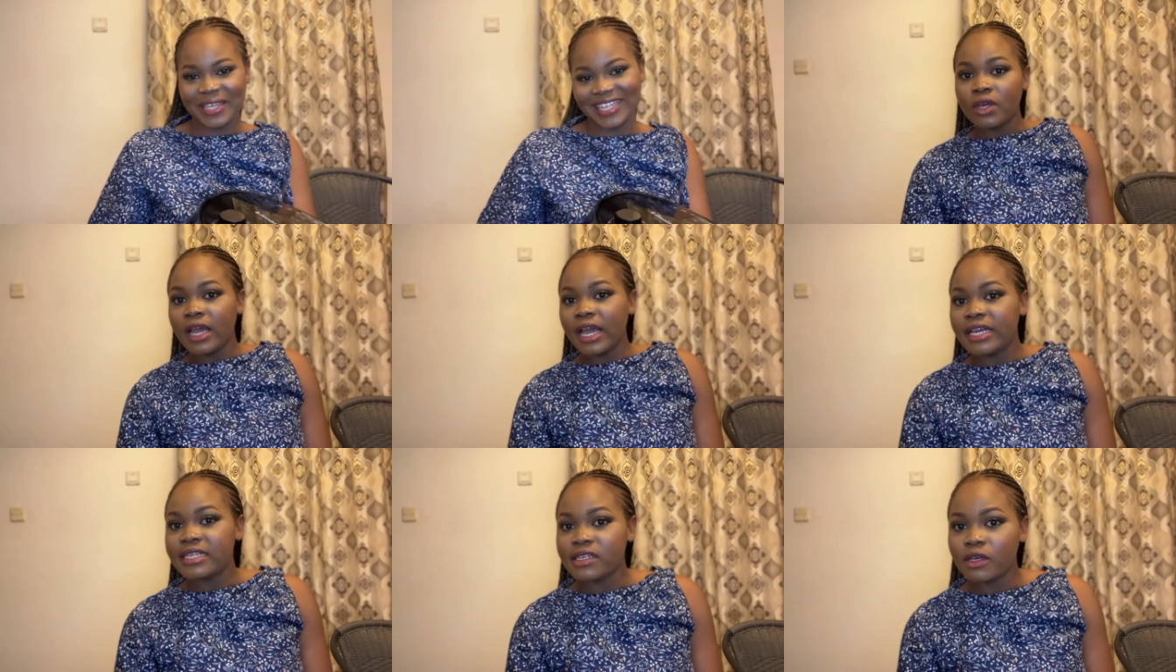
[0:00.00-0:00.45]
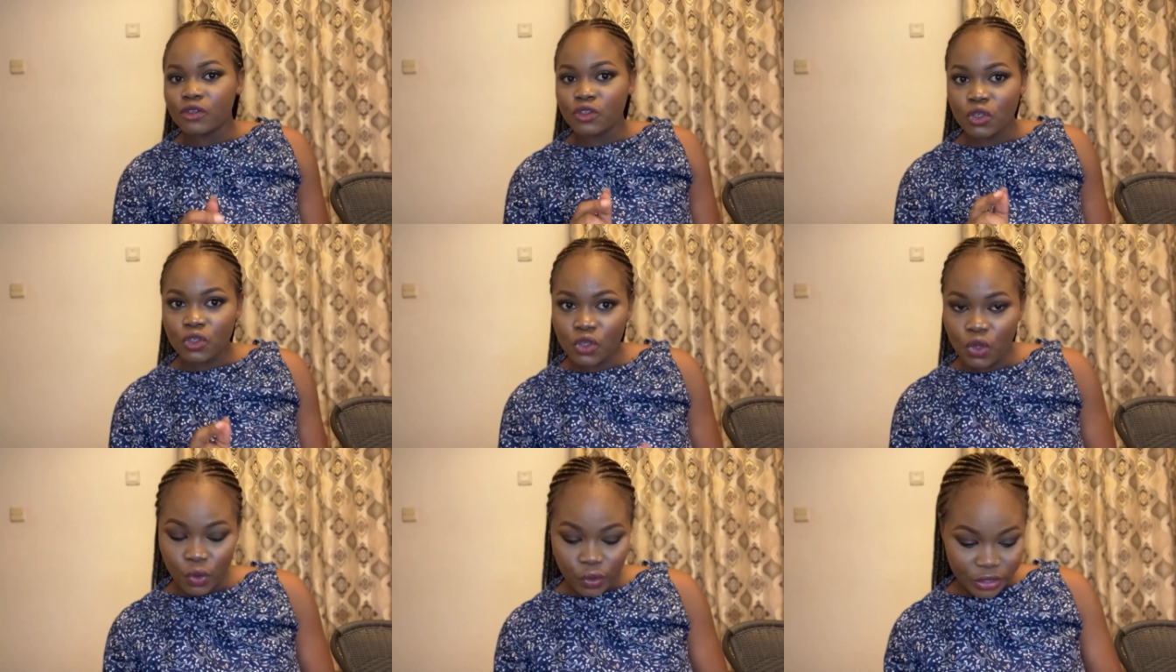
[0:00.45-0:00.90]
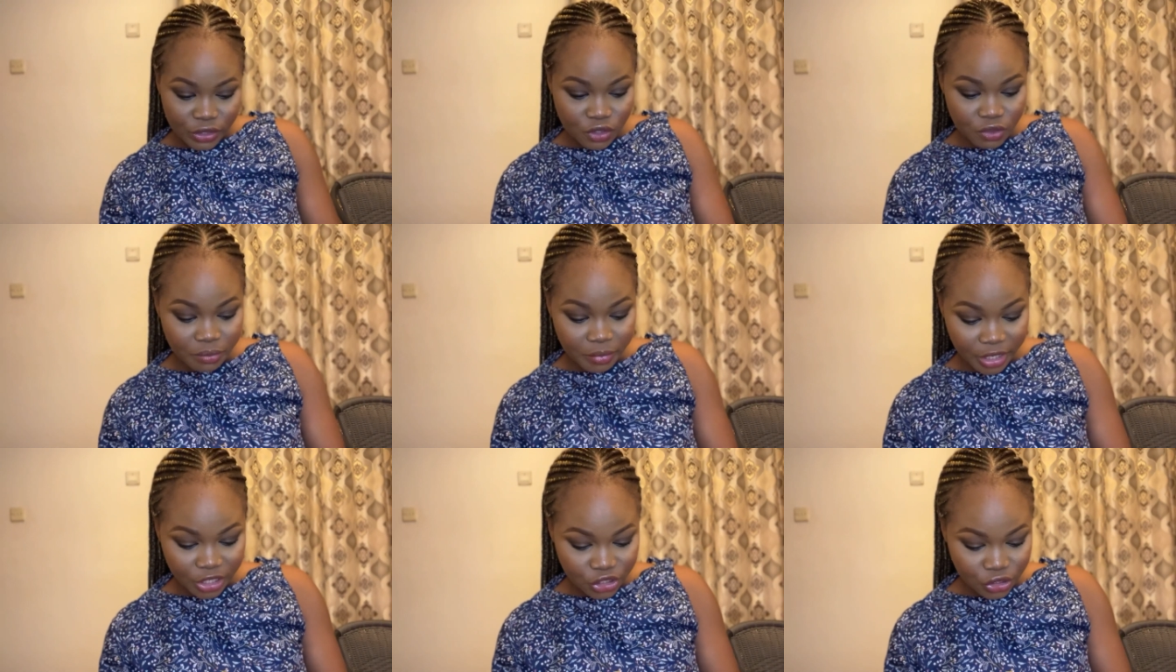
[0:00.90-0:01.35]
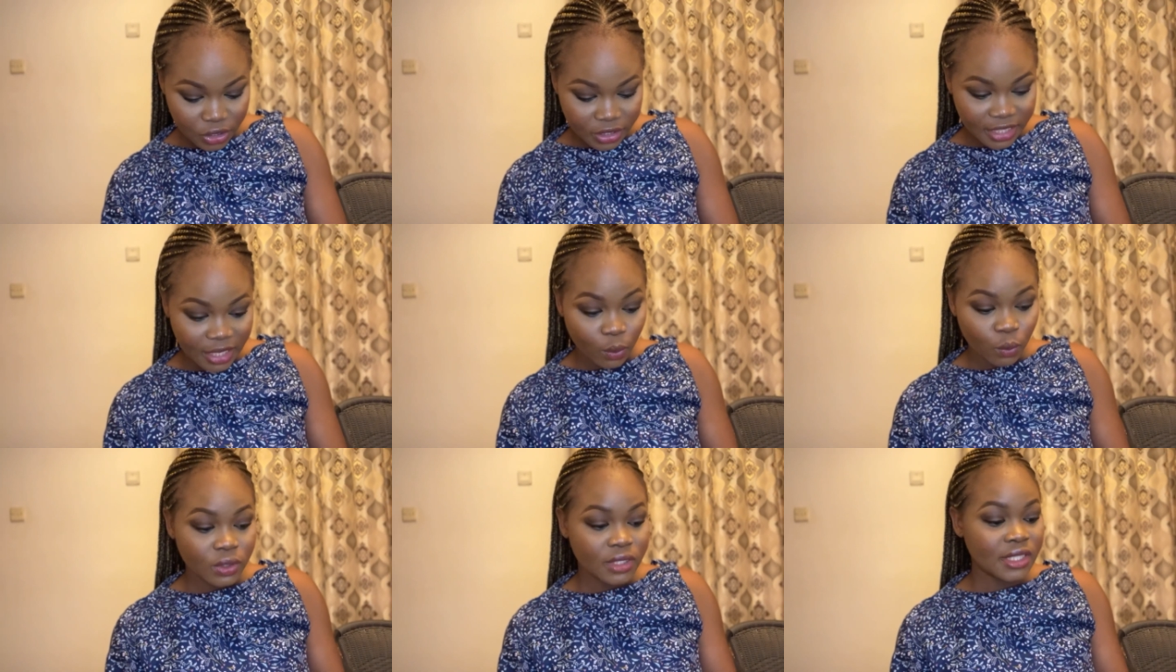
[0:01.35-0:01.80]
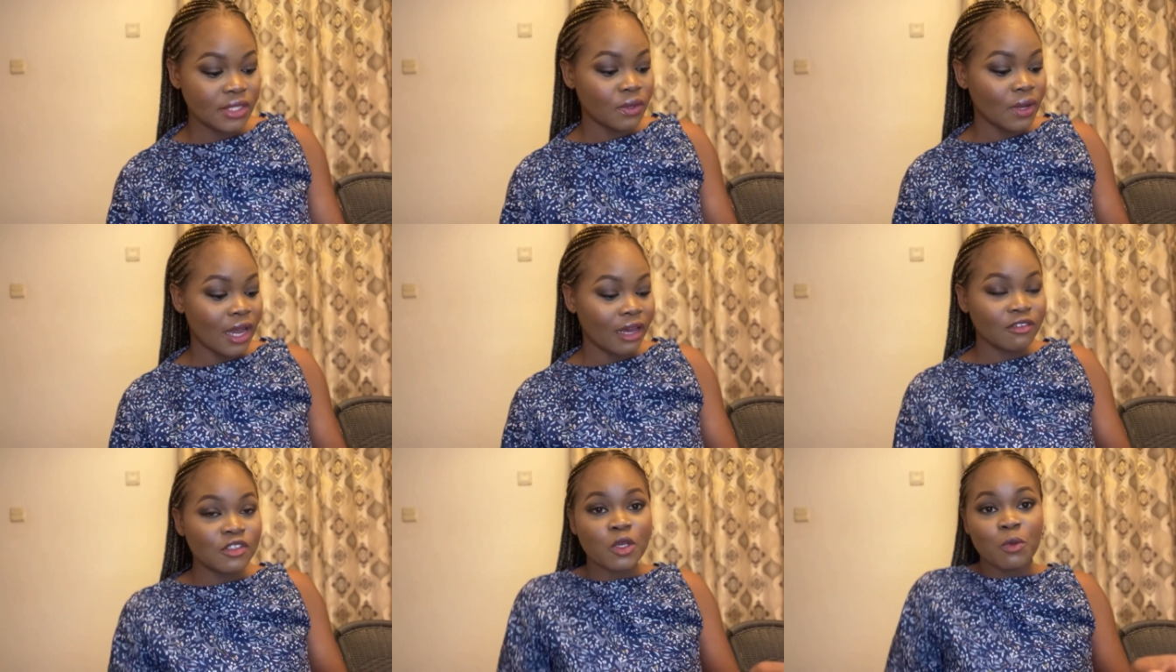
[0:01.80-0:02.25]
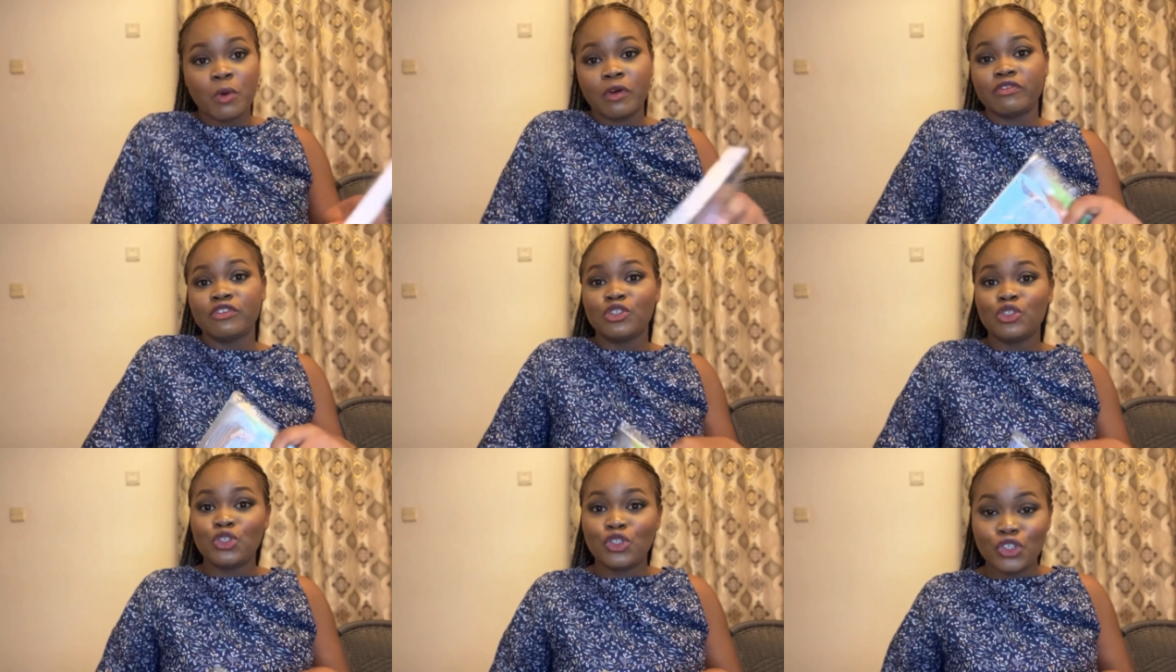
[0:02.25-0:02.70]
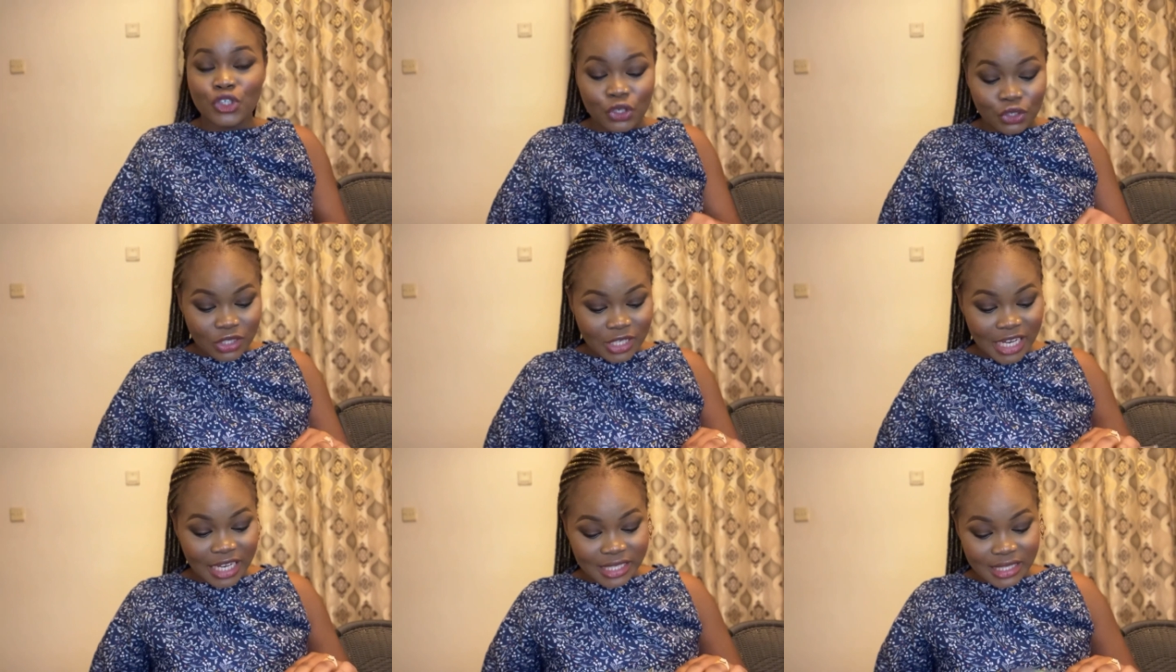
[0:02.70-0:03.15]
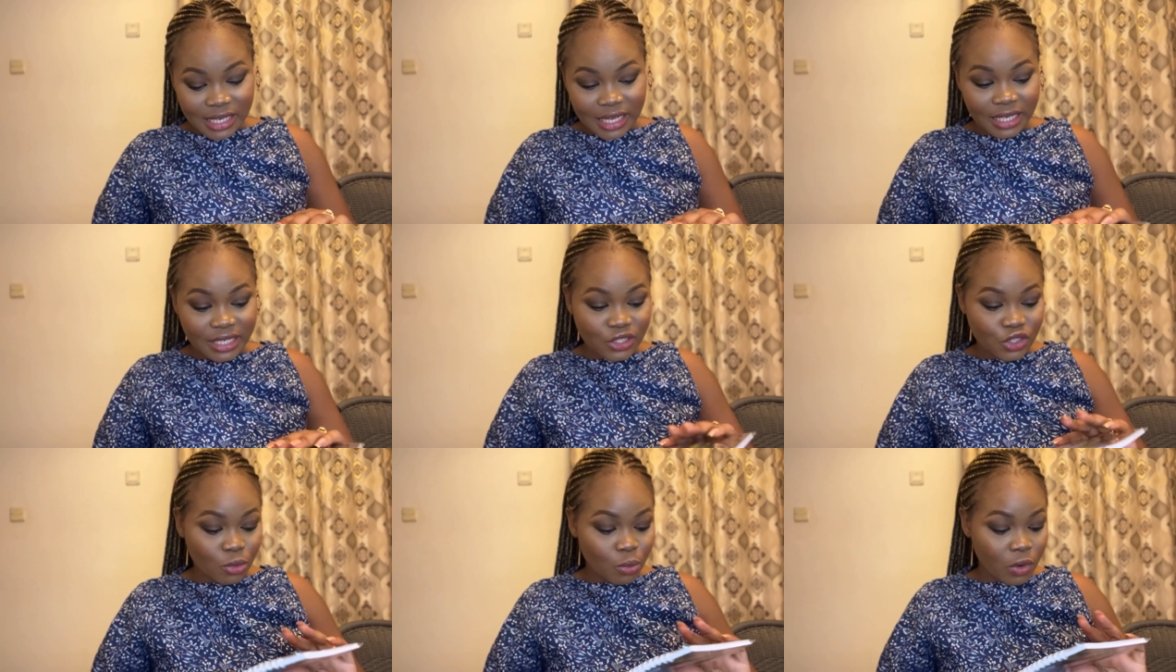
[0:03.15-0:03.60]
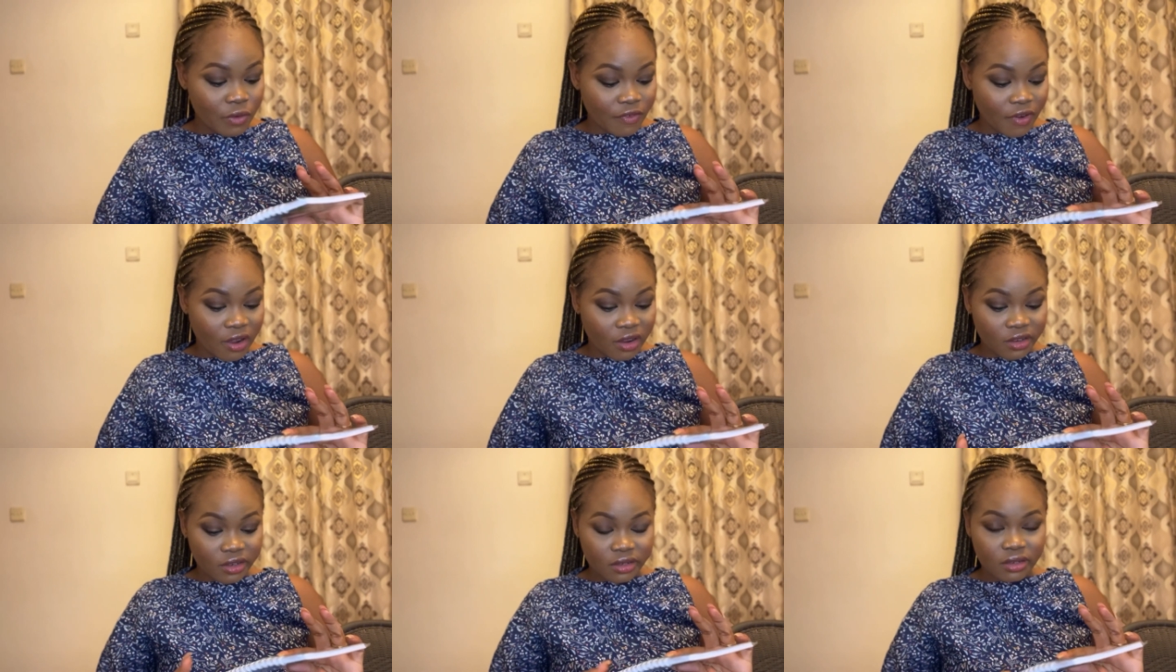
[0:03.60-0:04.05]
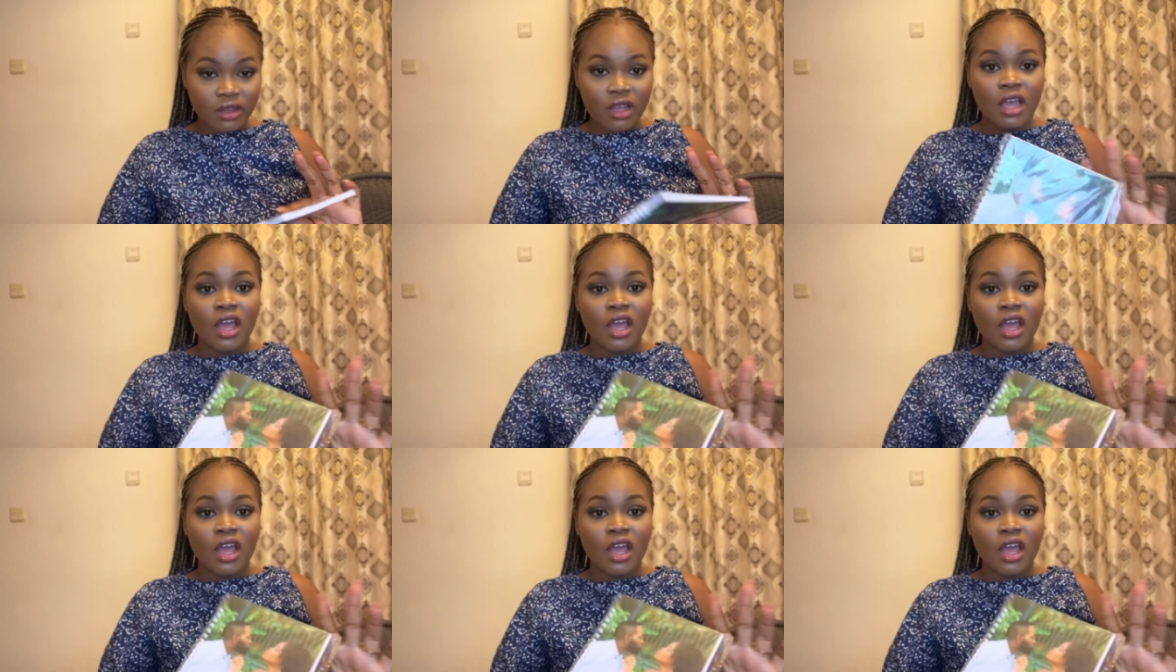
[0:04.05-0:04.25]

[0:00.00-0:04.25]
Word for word: Guys, I was also going to mention that we still have some of the jotters, like some of our